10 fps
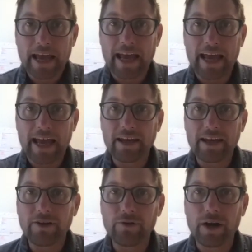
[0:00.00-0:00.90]

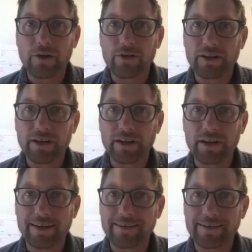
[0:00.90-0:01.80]
And you would always,
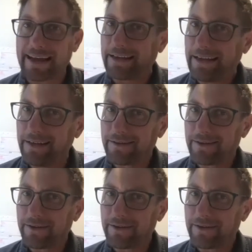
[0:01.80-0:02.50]
is that a need?